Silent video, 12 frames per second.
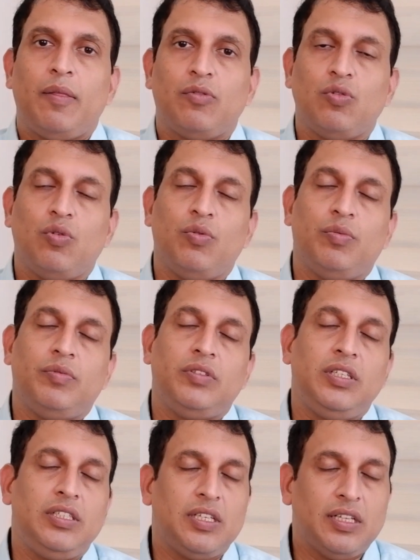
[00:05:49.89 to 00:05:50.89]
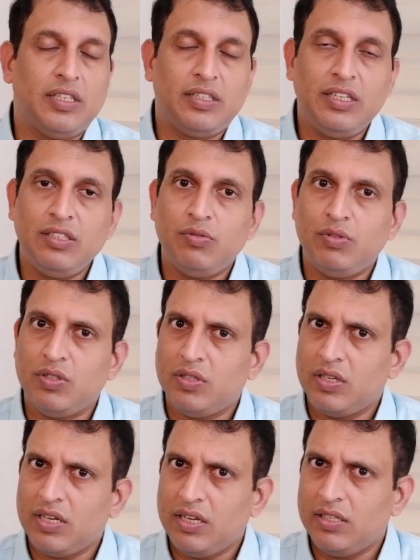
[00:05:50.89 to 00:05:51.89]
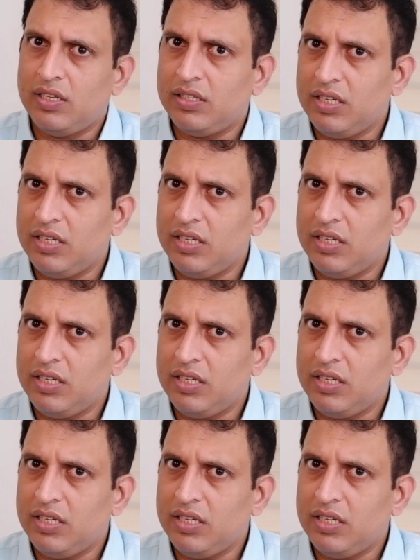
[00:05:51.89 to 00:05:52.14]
So these are the things which the